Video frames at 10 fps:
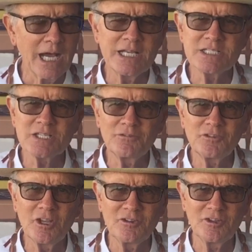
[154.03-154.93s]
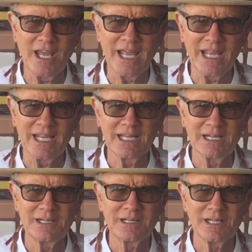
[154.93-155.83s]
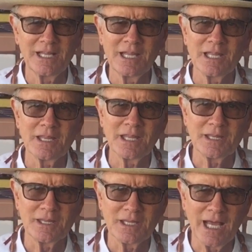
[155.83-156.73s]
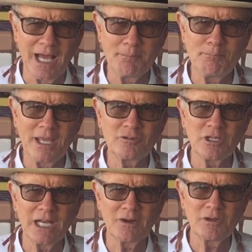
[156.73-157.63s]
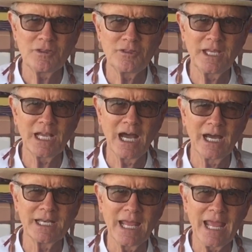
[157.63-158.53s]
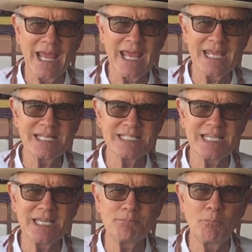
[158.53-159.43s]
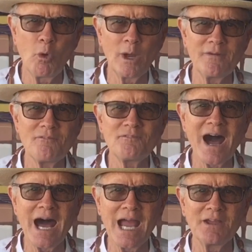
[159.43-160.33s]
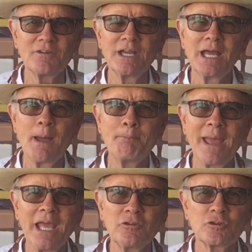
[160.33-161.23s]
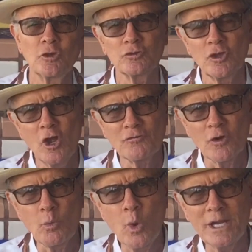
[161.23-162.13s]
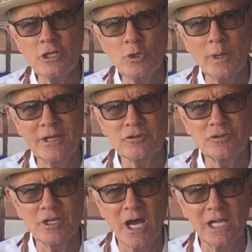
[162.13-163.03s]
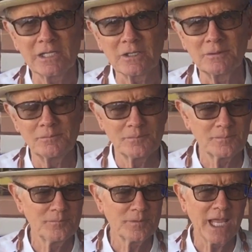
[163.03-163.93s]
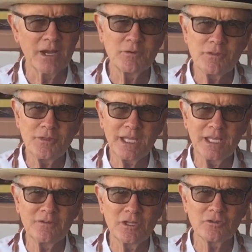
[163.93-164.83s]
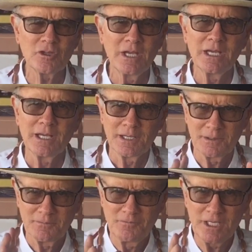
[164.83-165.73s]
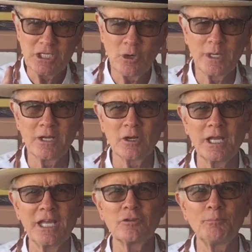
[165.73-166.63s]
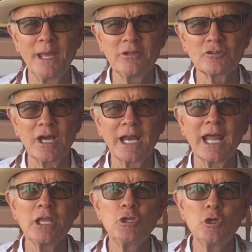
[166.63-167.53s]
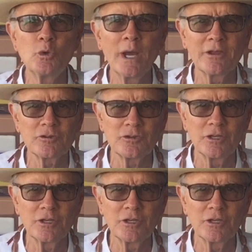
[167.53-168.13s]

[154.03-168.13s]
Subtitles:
as of today, I'm basing everything on 18.5 pesos for $1 US. Everything in this video here is based on US